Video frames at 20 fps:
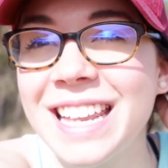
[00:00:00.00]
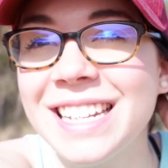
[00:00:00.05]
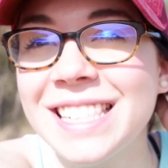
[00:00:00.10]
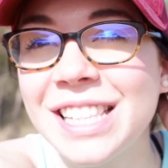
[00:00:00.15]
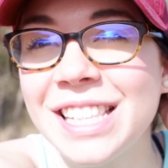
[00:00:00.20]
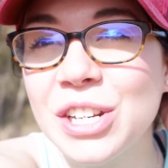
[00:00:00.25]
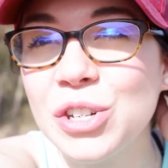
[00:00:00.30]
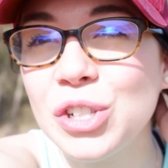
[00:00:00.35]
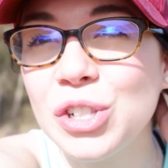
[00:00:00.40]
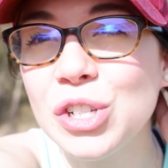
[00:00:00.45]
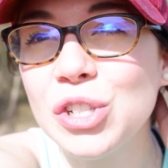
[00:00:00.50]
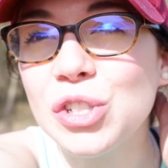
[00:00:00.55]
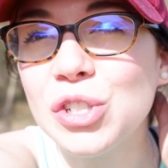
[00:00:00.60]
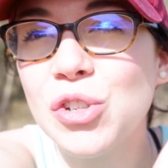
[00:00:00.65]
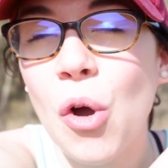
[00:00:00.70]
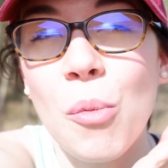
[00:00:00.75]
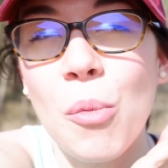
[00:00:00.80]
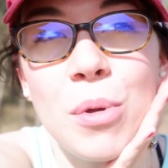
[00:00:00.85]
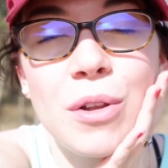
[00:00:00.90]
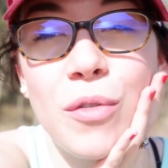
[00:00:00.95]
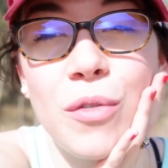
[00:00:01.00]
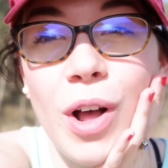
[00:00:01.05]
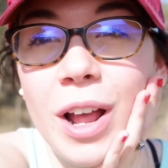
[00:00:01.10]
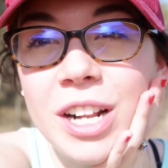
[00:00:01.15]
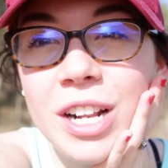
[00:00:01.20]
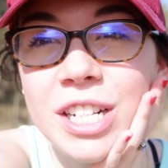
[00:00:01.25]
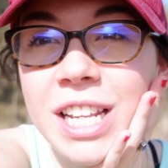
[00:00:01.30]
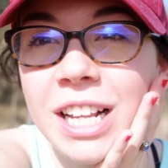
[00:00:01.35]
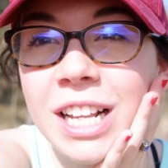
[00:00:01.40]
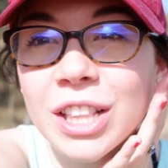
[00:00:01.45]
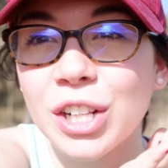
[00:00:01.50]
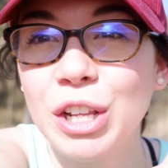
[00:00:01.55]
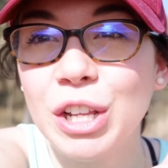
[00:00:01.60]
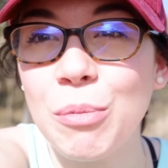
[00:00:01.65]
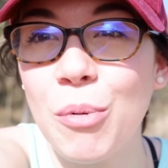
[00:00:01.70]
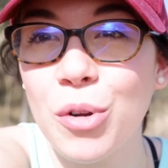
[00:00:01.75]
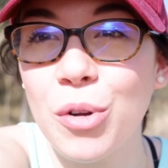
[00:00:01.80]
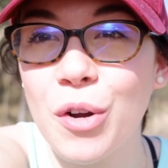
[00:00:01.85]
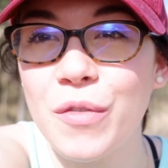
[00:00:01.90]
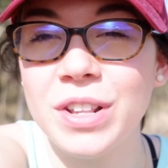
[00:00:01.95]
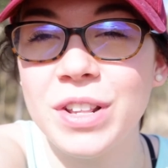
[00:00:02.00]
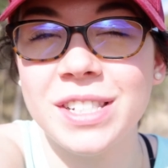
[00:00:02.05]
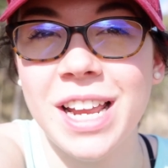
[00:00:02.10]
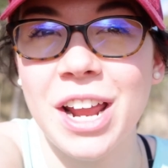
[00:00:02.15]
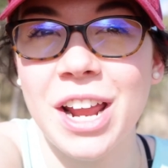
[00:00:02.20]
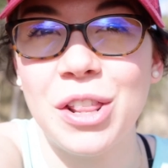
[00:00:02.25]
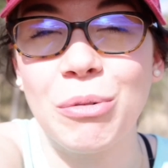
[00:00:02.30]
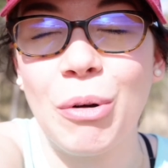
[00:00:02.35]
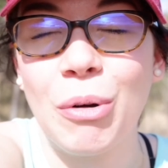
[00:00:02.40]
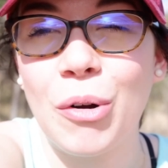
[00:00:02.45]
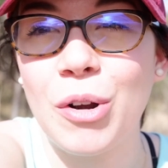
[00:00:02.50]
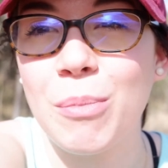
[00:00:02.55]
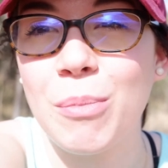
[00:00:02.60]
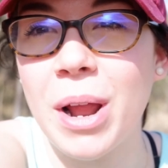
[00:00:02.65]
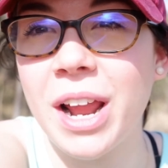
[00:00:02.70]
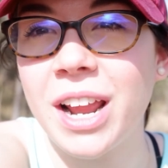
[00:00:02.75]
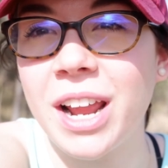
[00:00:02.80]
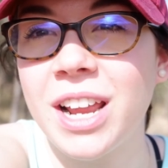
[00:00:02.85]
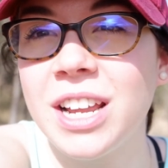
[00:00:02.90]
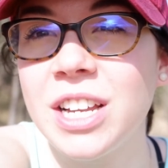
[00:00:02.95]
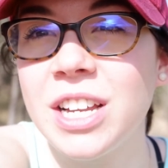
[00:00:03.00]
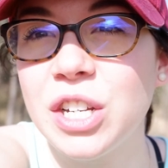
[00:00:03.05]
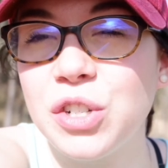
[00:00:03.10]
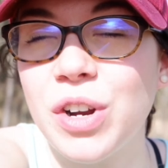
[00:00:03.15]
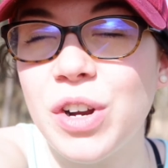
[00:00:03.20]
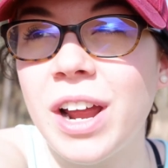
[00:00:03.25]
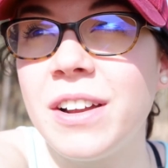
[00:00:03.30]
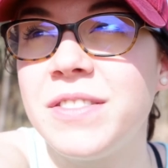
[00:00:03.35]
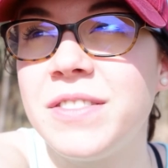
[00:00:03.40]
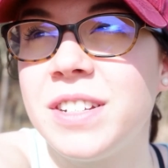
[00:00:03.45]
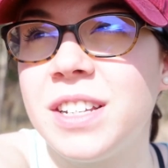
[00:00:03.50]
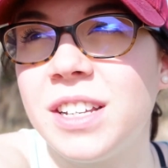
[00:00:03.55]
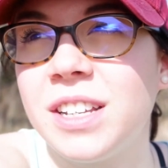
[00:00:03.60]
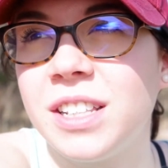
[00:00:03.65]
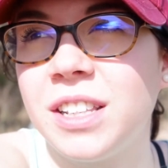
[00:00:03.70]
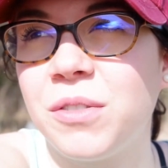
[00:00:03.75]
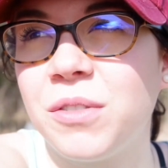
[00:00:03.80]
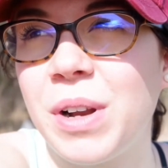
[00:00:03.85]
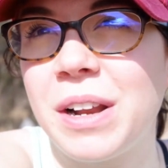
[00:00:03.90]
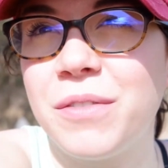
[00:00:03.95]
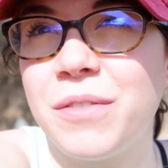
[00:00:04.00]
It is literally so beautiful. I just like literally pulled over the side of the road in my drive to the